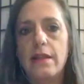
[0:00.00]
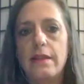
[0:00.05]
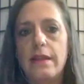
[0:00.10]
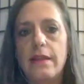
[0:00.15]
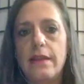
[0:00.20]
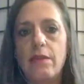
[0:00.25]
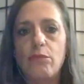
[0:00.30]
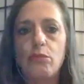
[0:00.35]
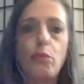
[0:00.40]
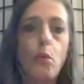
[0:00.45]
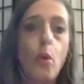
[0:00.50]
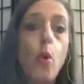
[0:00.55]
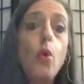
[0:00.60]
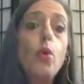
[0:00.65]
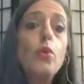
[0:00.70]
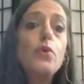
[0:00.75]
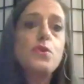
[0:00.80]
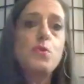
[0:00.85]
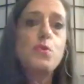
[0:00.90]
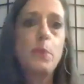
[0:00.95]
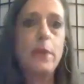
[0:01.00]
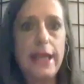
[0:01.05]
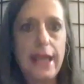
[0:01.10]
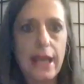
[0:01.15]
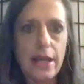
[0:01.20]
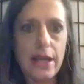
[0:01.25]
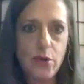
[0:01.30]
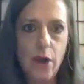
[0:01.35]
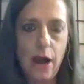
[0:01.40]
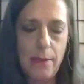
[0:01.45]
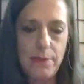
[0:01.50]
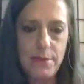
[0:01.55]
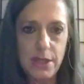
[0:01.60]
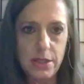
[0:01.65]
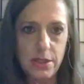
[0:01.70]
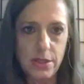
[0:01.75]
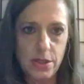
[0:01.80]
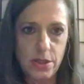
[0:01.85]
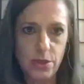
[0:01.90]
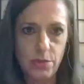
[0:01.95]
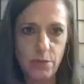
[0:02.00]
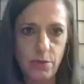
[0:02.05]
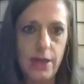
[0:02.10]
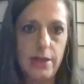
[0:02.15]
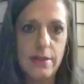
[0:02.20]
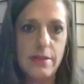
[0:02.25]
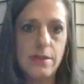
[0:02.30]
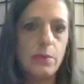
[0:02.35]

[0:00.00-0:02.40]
then roles we get dropped into, right?